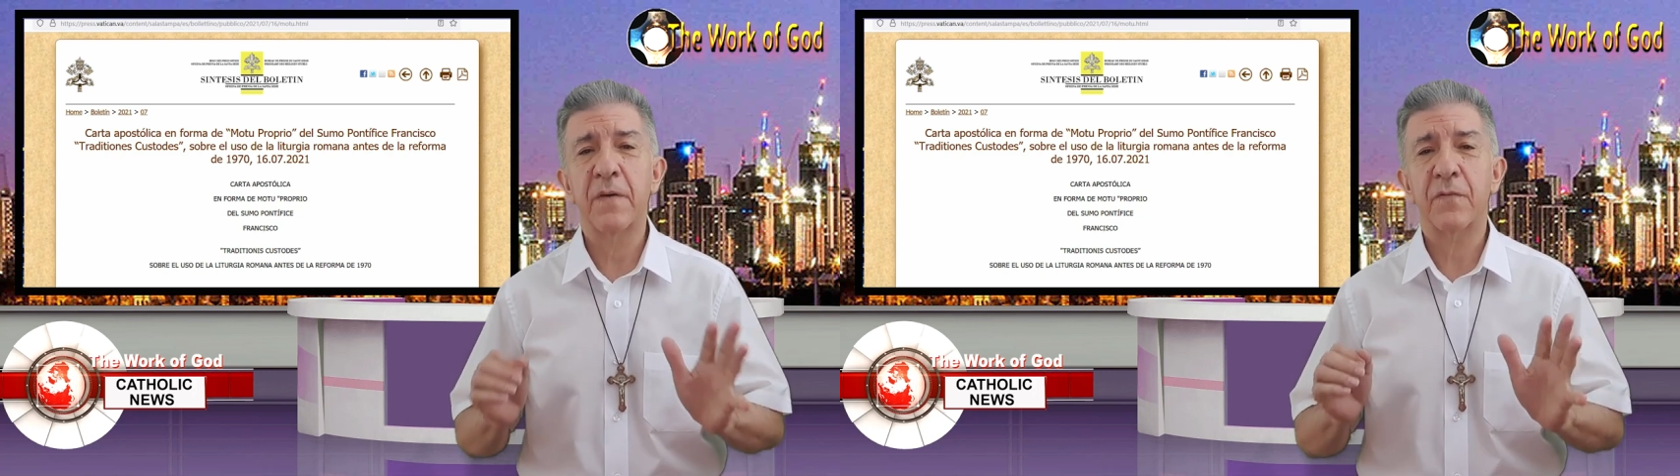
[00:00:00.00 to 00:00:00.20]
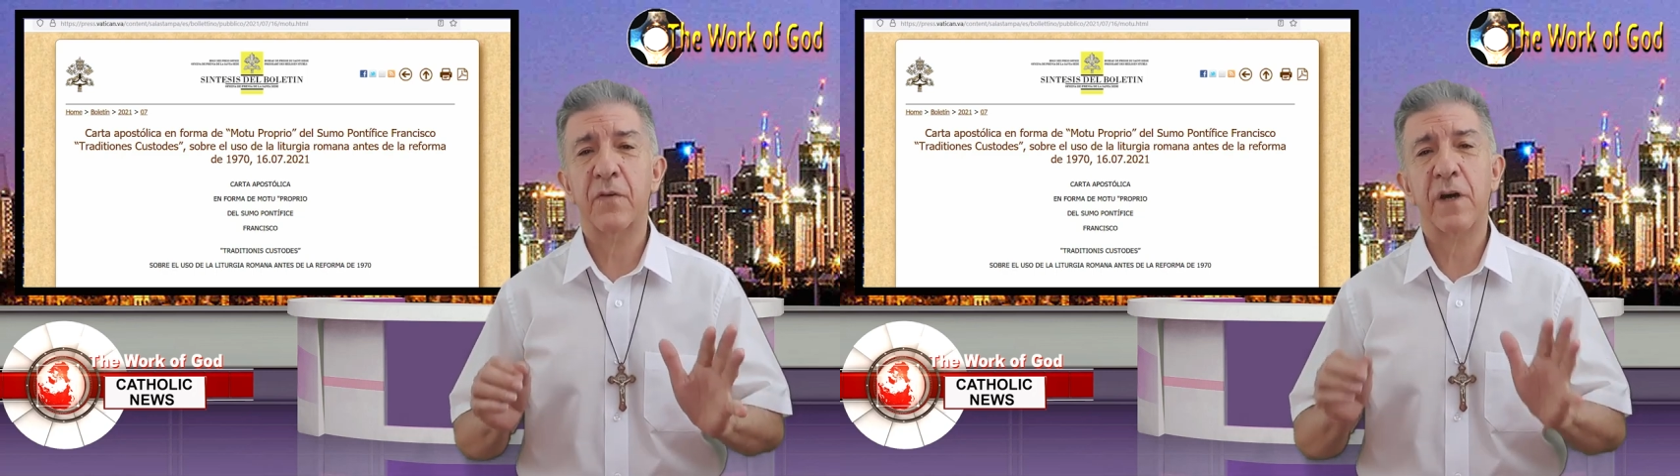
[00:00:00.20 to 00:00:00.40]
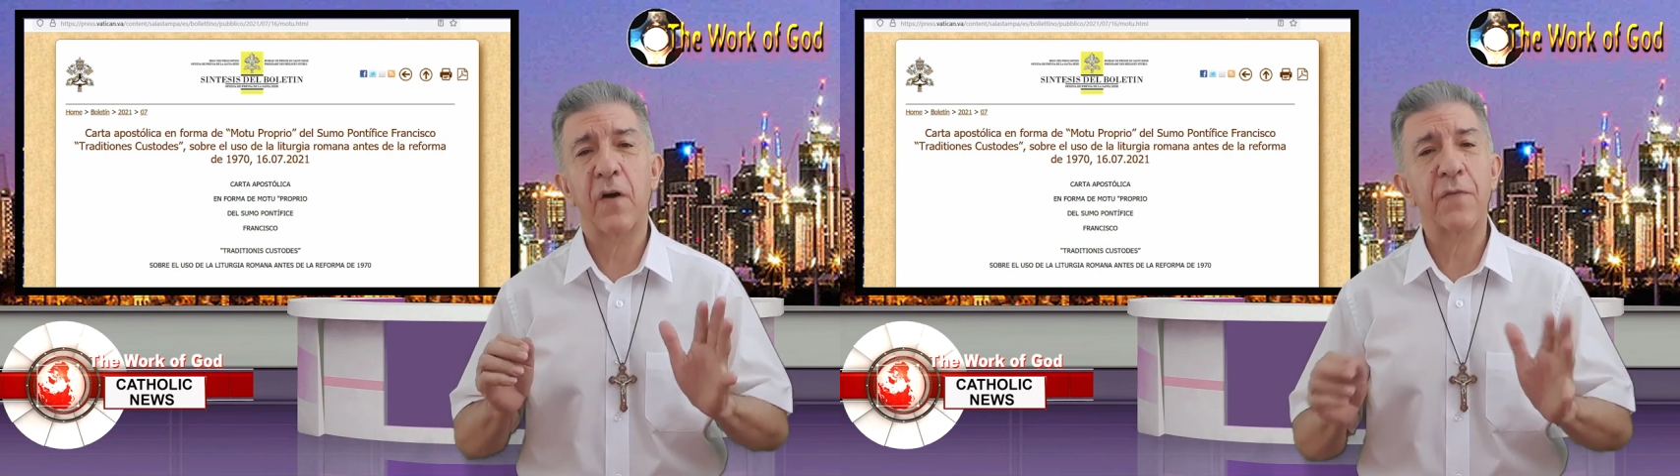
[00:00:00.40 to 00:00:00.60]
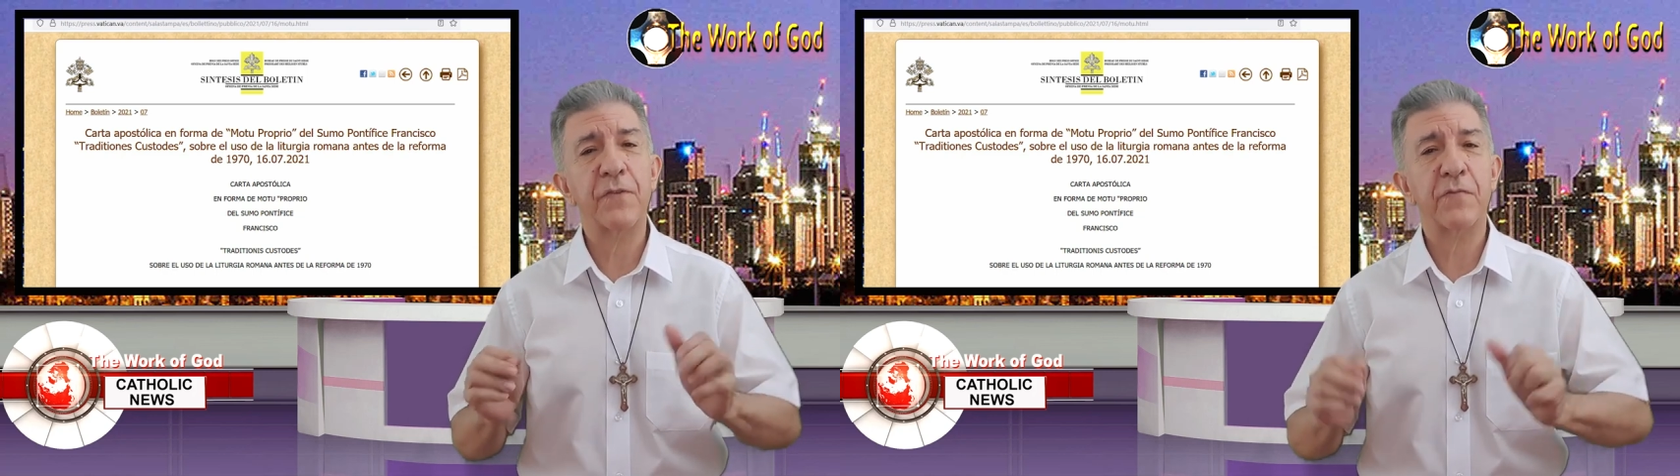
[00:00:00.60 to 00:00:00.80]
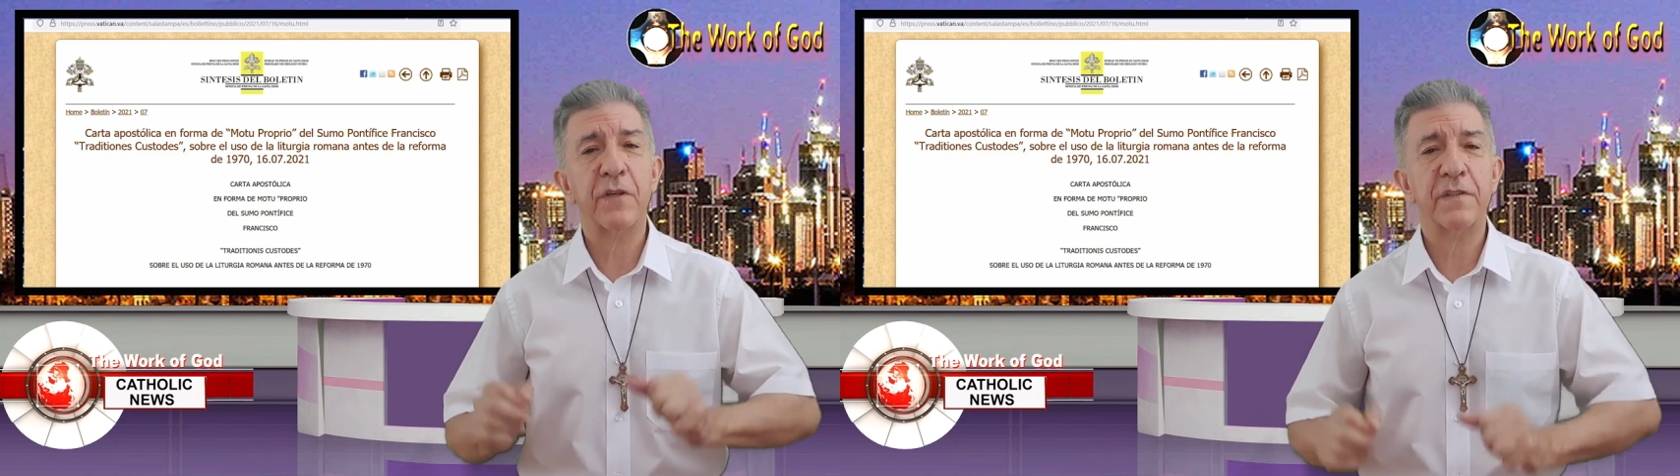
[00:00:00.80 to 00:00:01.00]
for
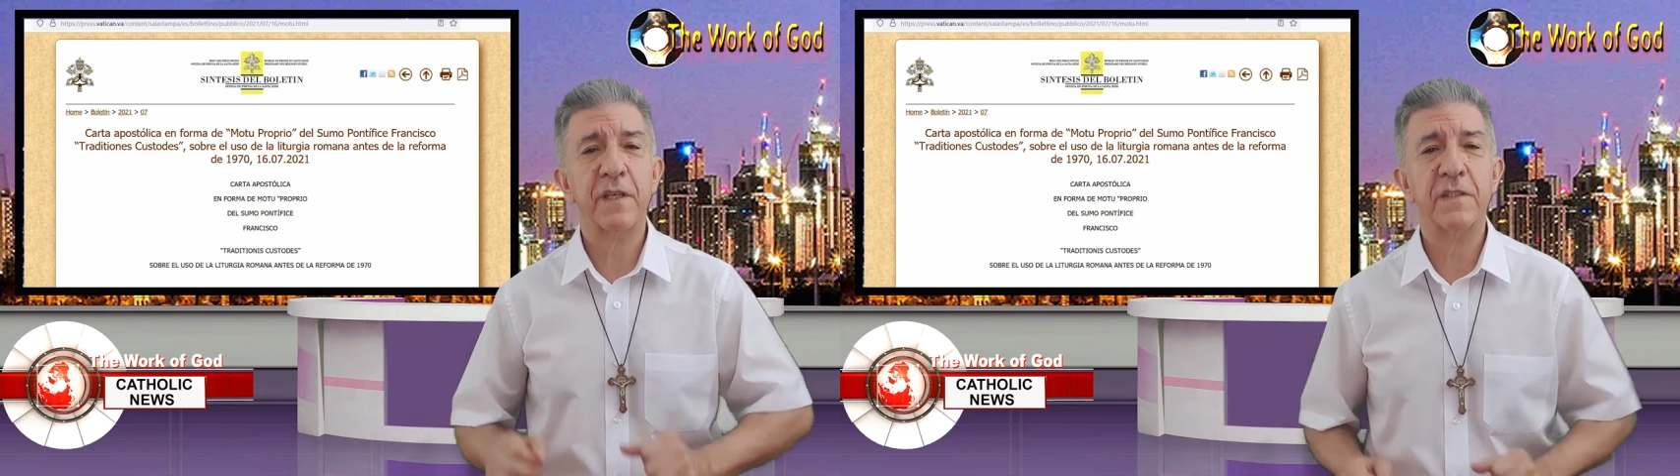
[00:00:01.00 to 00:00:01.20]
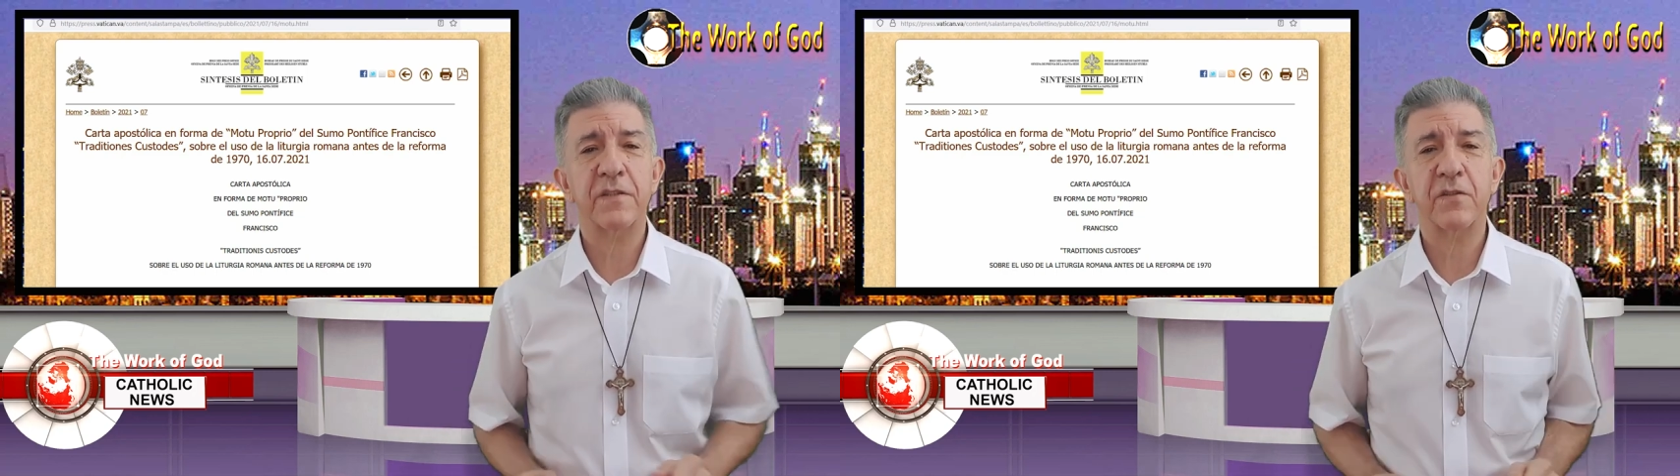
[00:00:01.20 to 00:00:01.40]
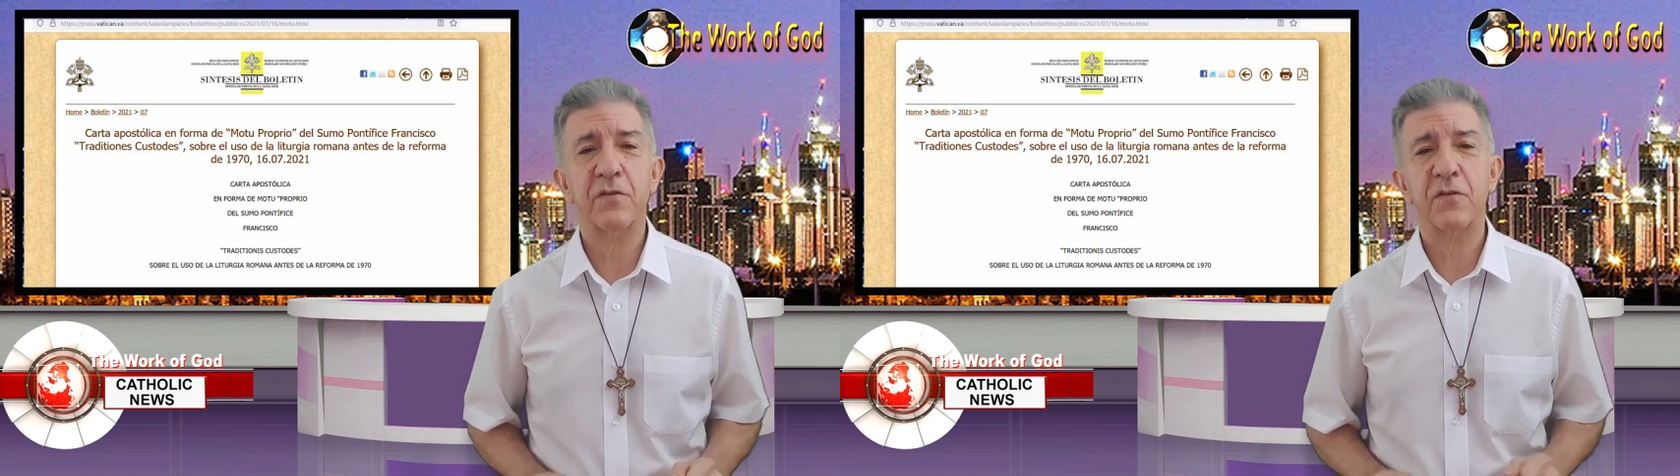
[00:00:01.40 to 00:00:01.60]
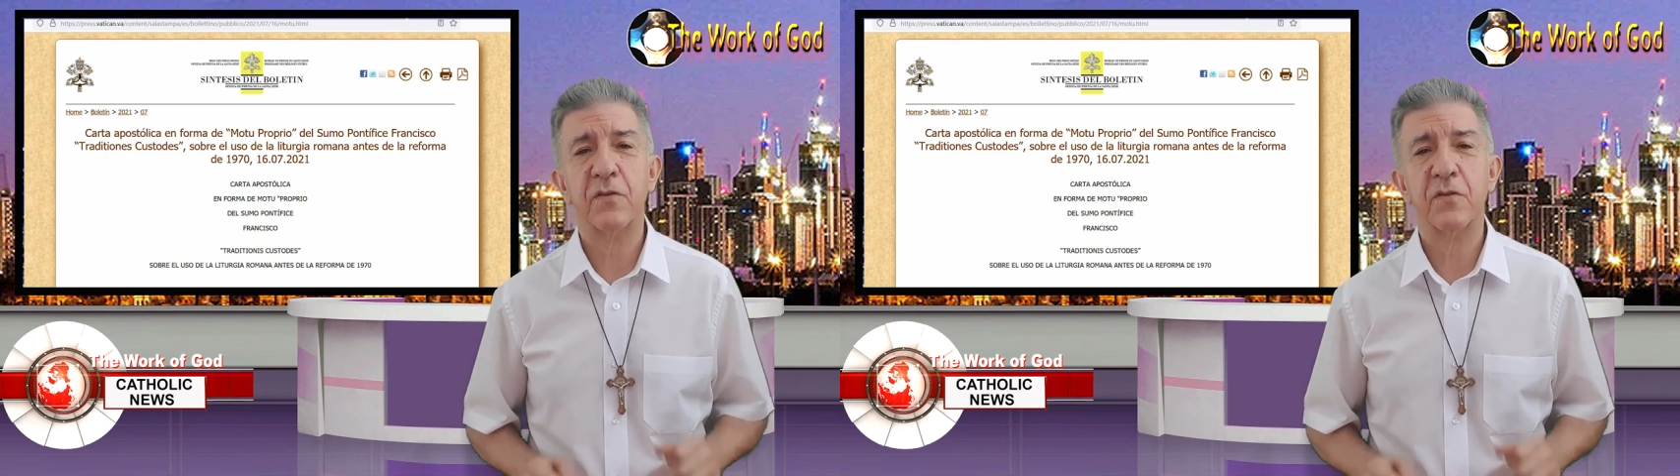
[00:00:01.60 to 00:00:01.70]
authorization to